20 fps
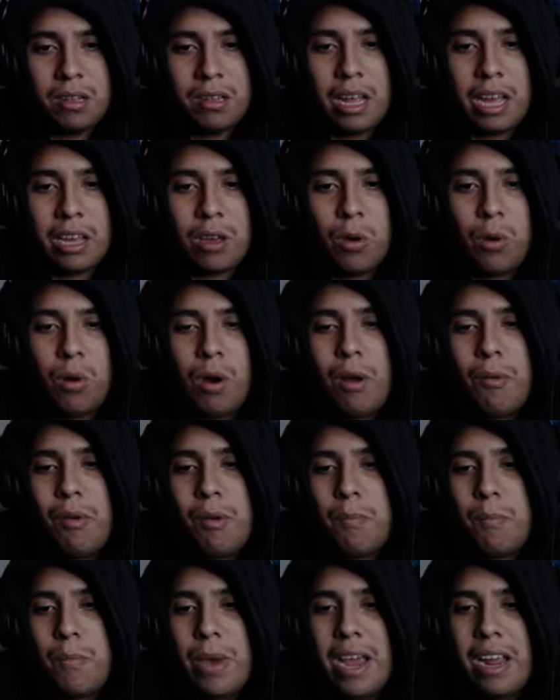Like,
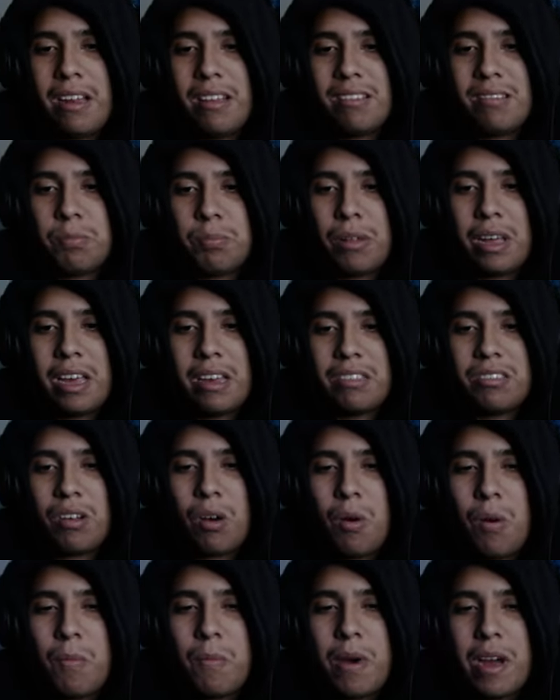whoever made this place,
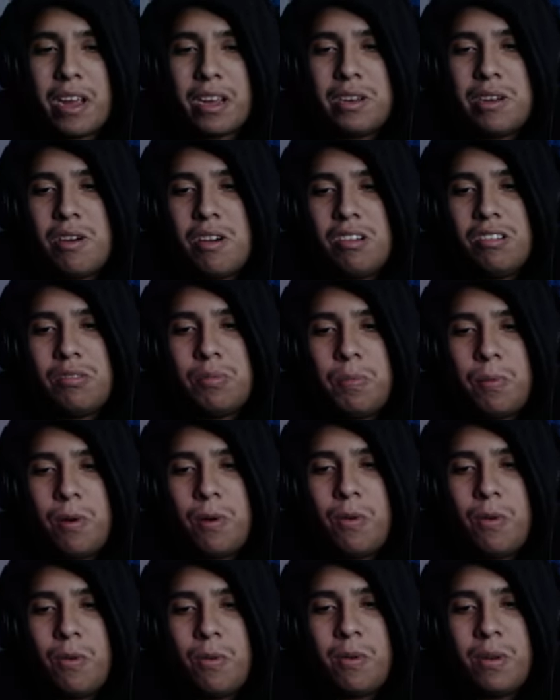oh my gosh,
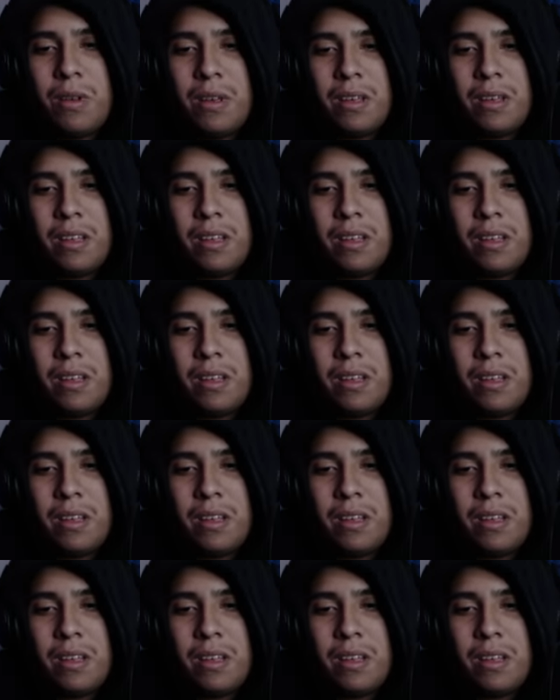bro.